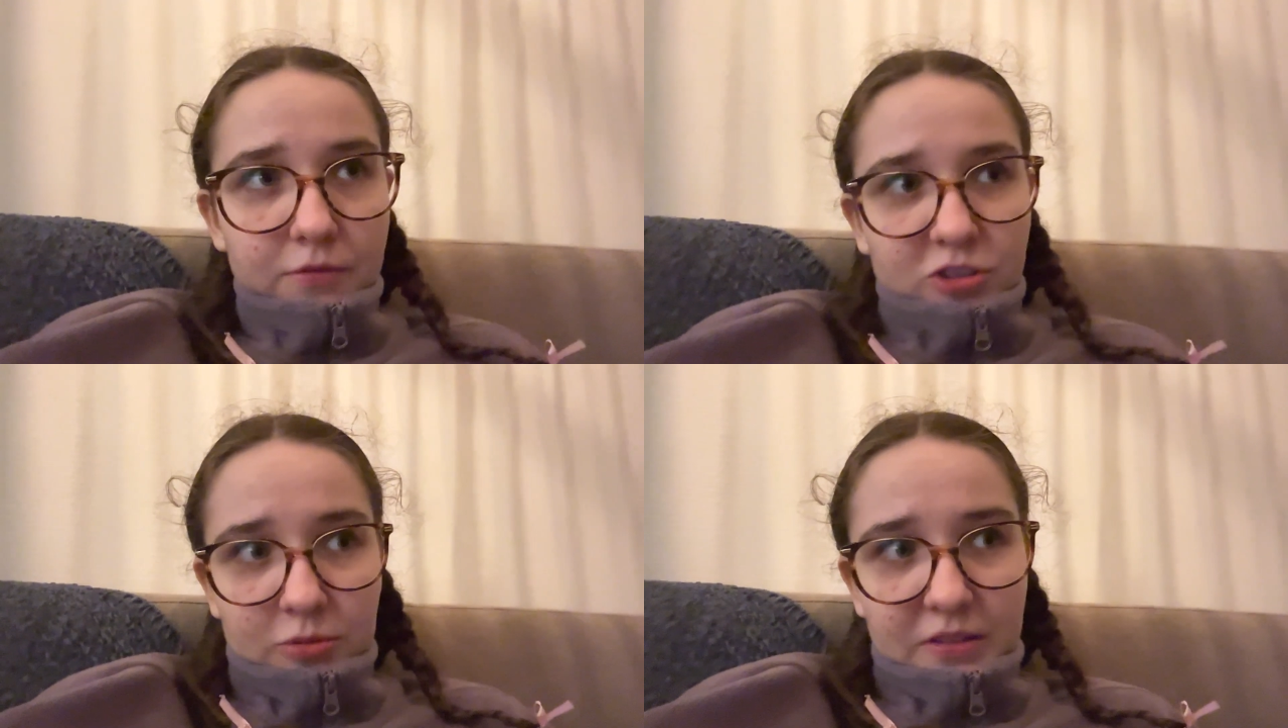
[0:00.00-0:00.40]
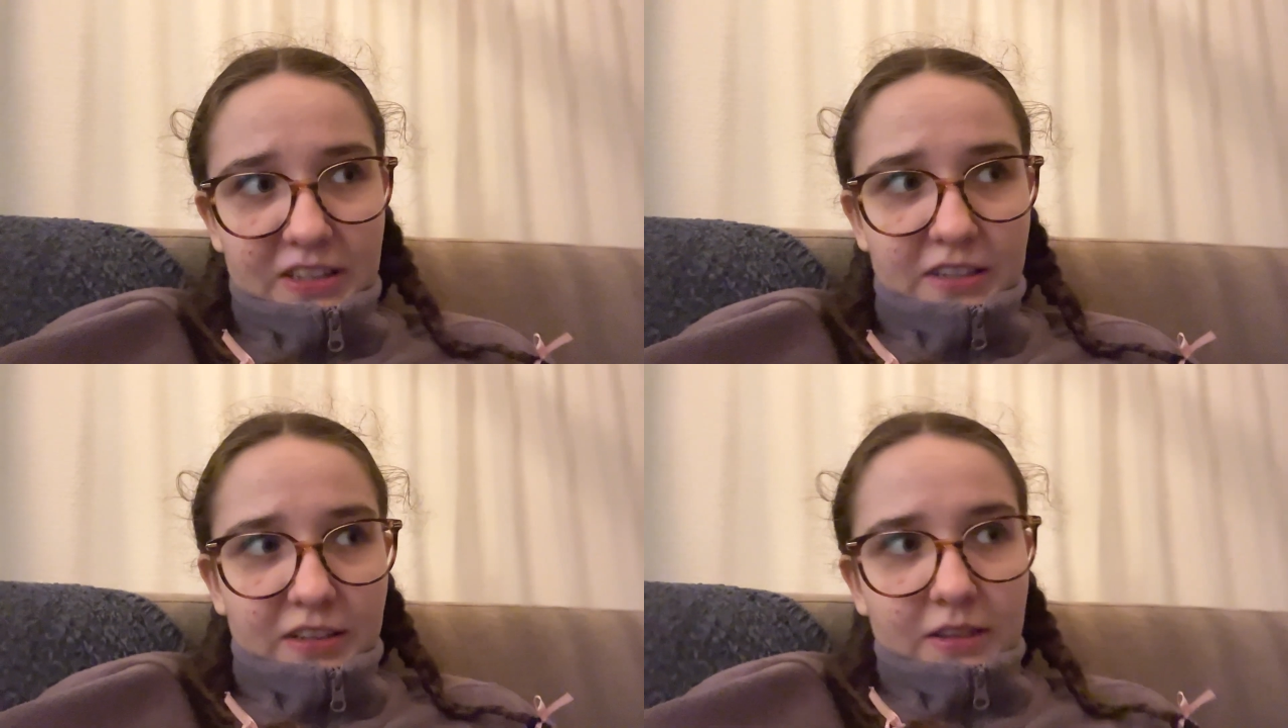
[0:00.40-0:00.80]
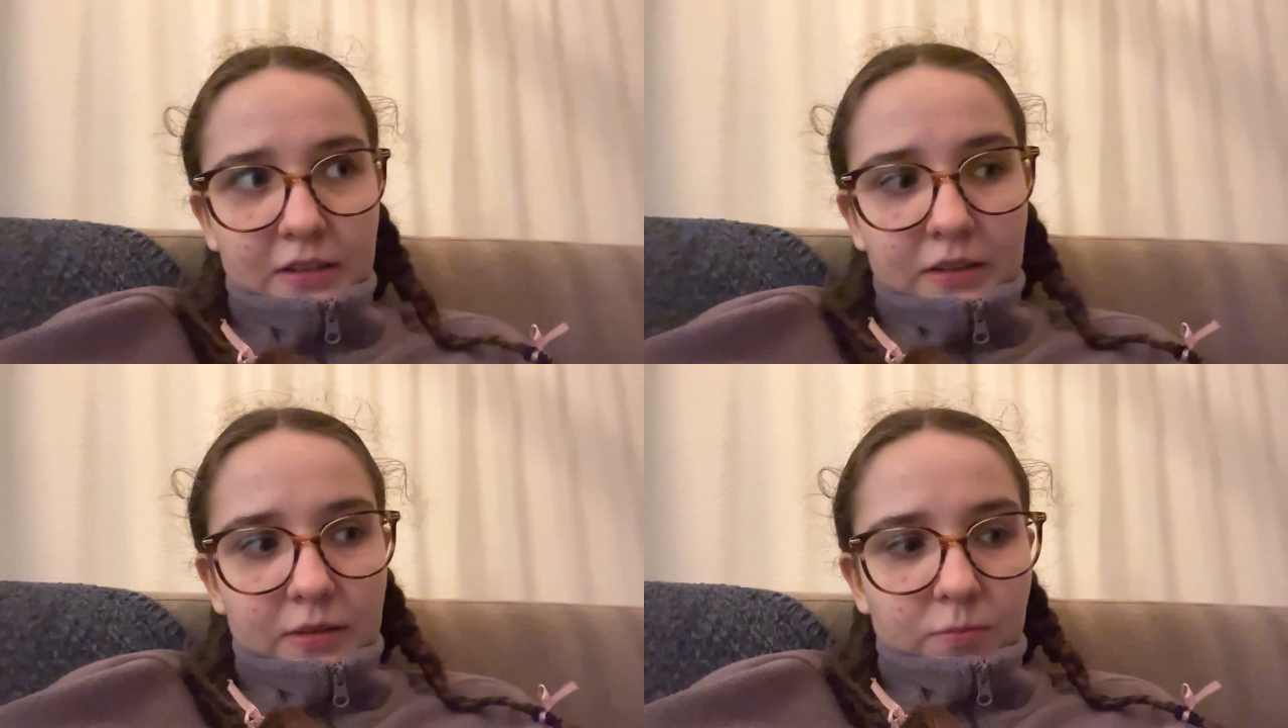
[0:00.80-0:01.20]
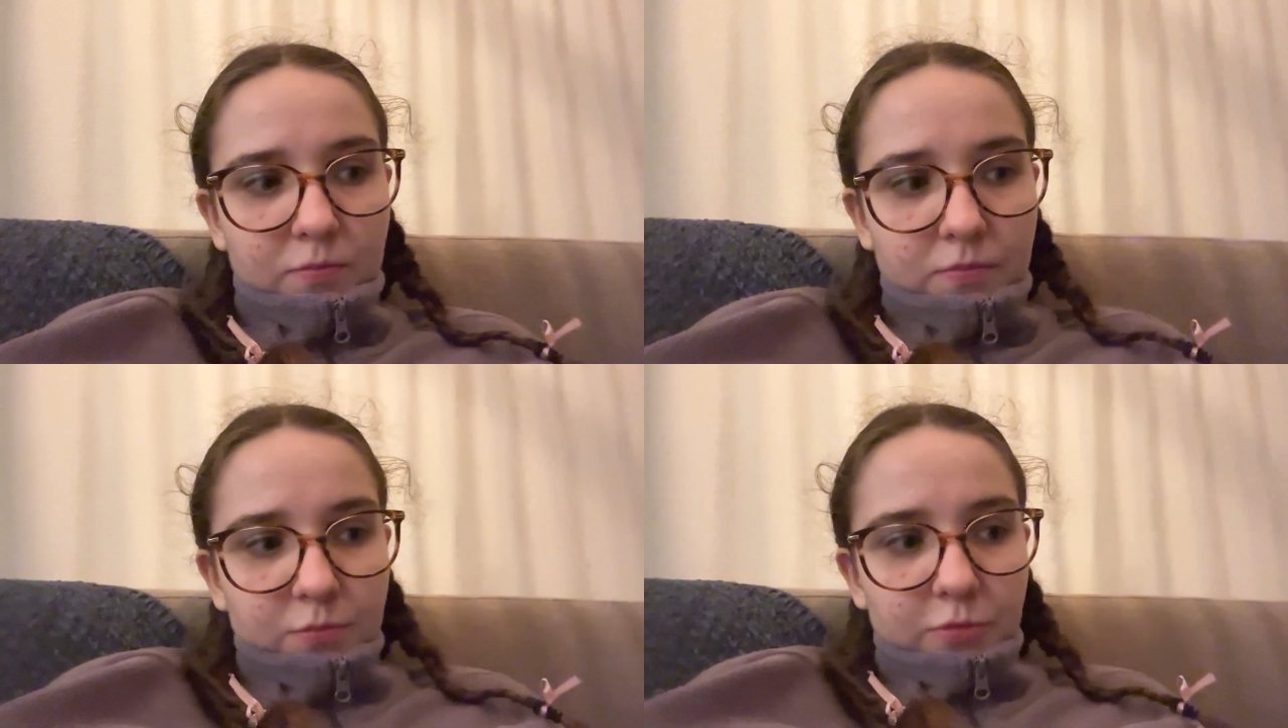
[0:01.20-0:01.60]
some of the
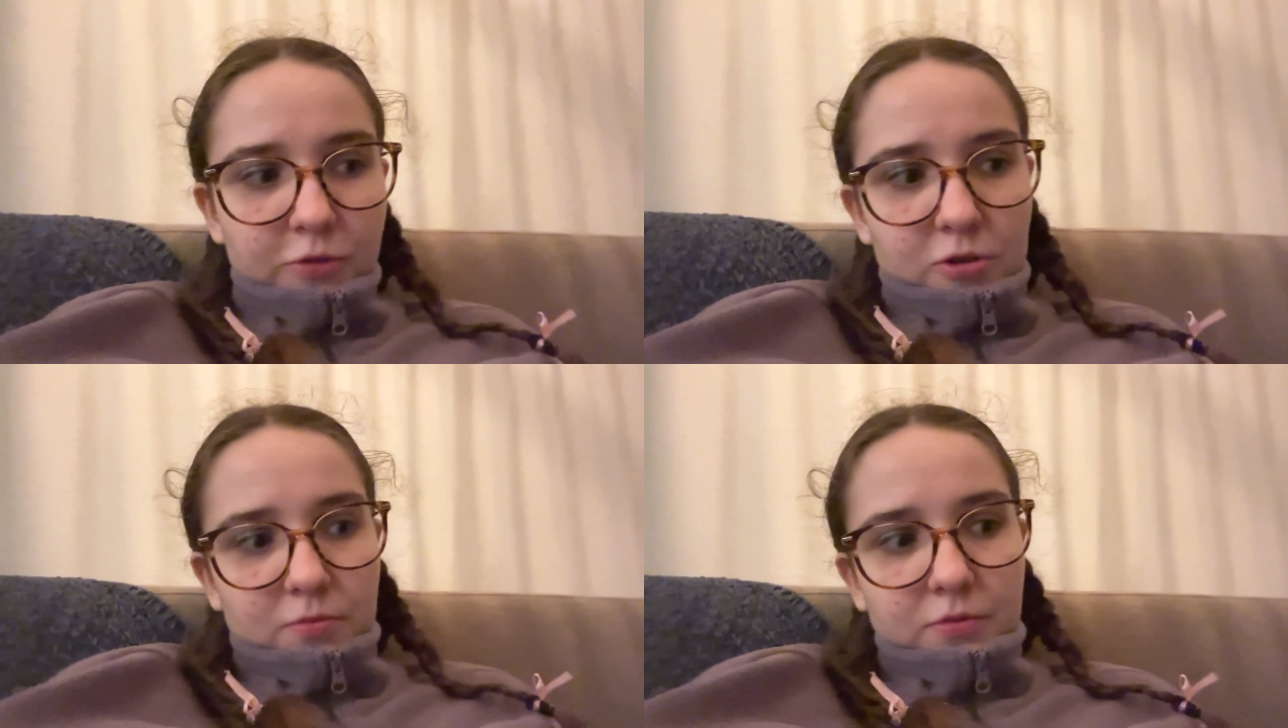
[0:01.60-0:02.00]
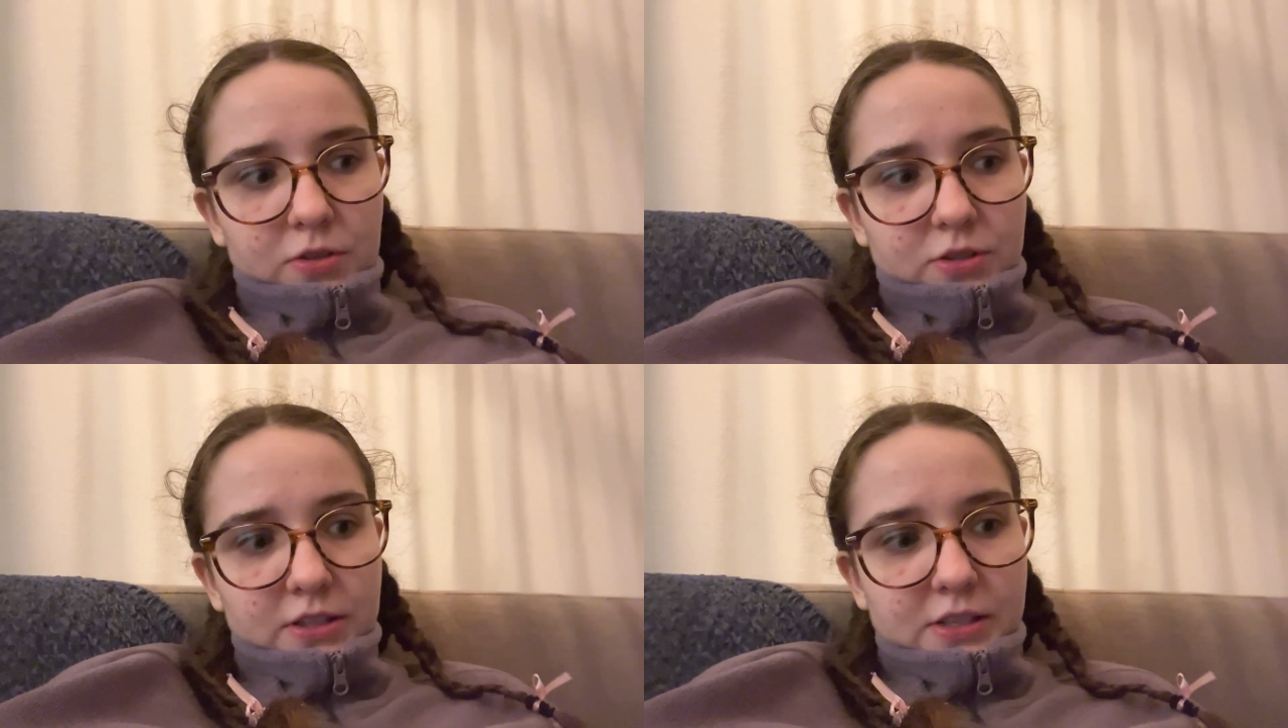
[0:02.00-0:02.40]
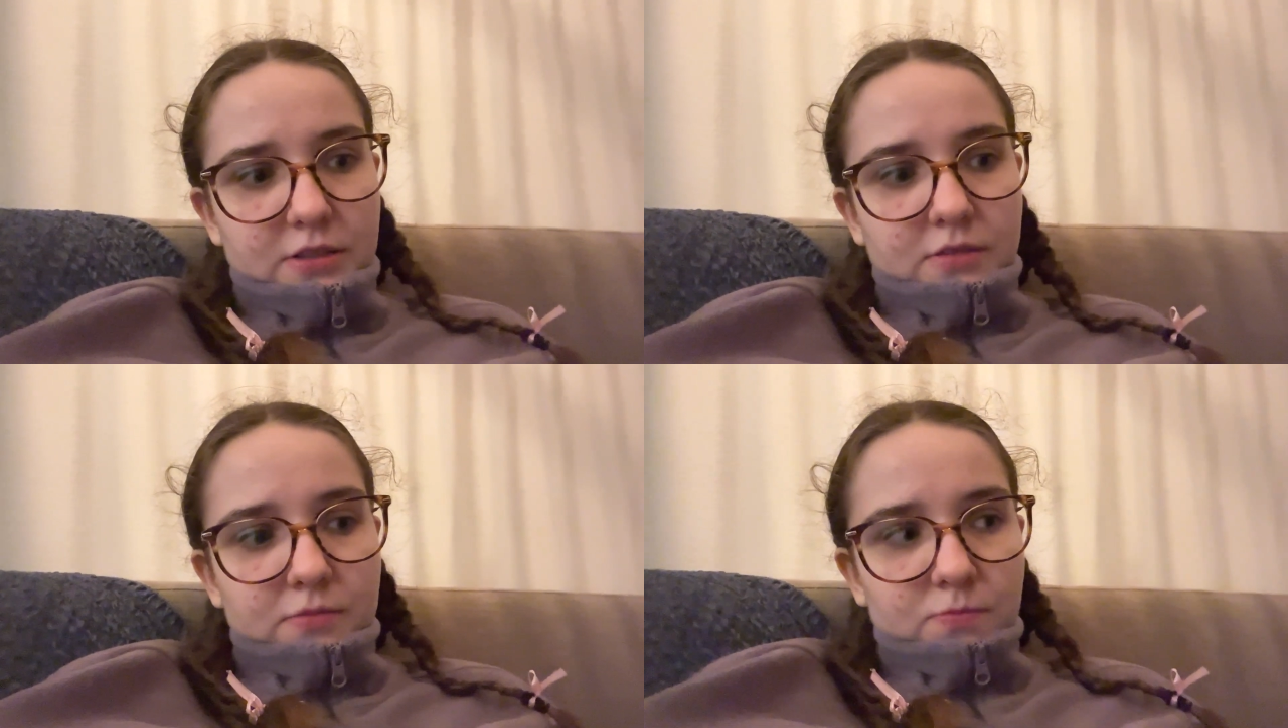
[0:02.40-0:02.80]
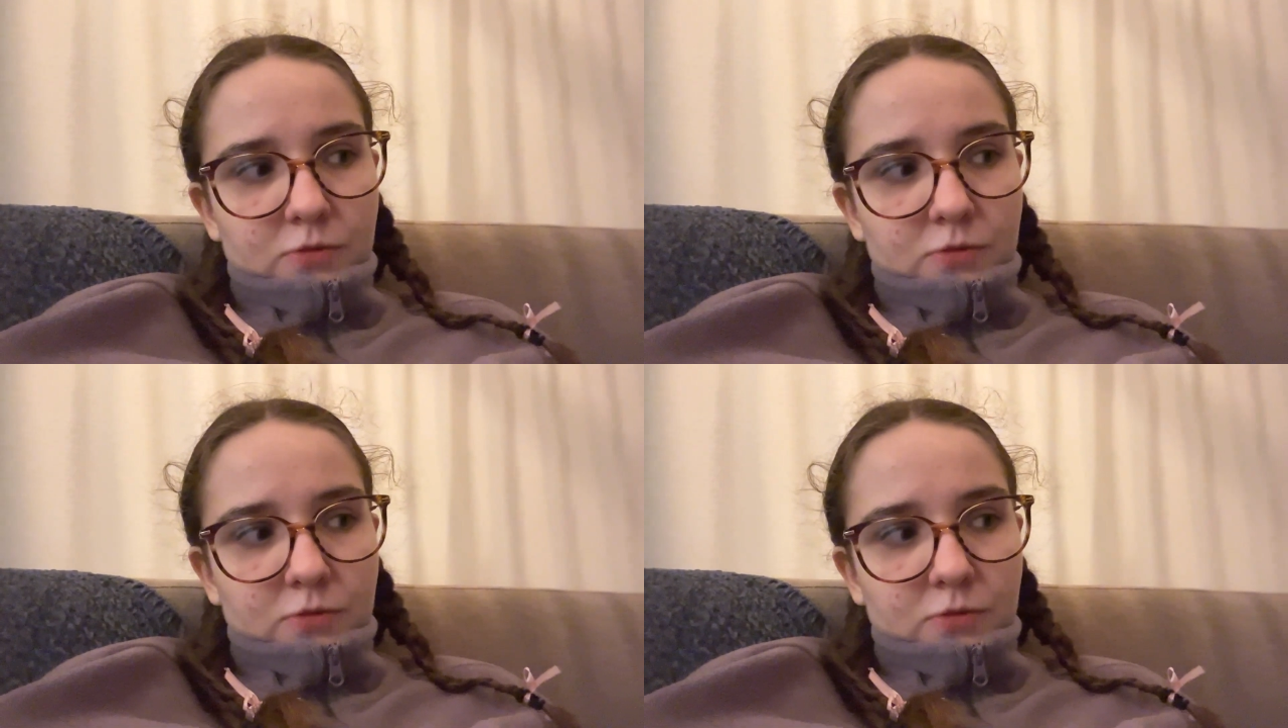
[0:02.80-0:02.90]
performances.